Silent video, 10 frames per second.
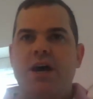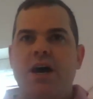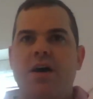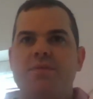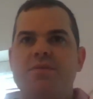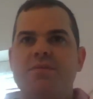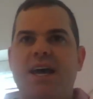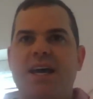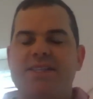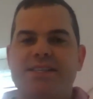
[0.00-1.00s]
some
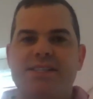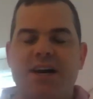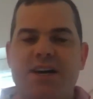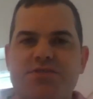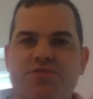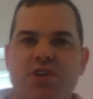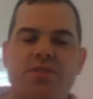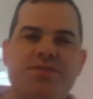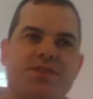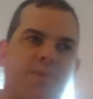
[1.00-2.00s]
data science
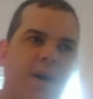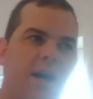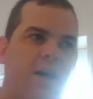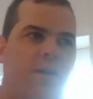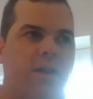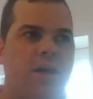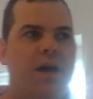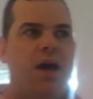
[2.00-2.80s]
roles as well.